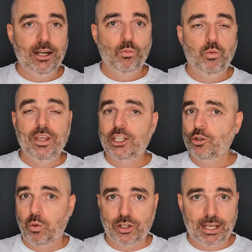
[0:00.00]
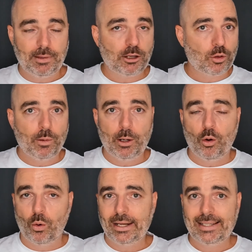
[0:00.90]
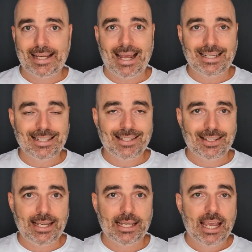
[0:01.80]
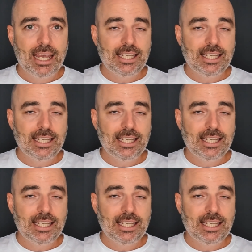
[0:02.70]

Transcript: And well, this is what something that we're already starting to see